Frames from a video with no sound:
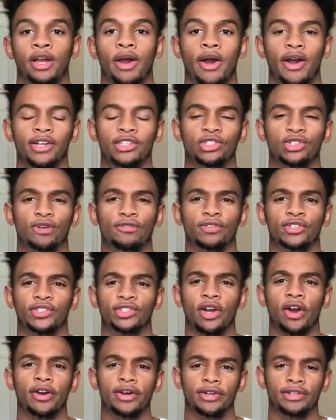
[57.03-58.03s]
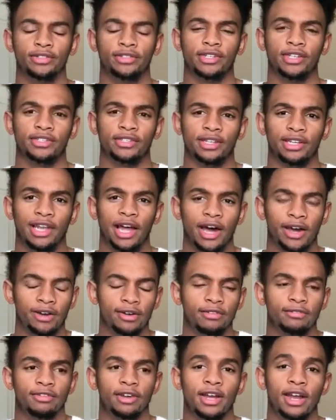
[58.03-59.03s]
All right, so for starters, there's a lot
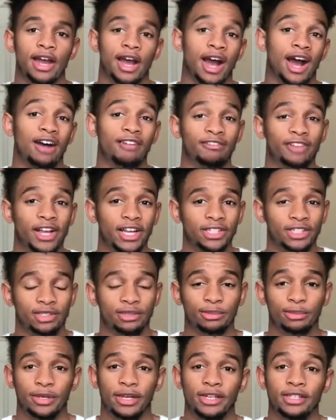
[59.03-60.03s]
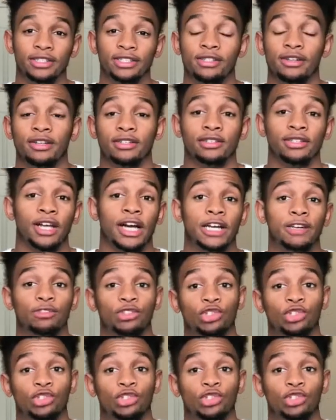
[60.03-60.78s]
of high fashion brands and there's a lot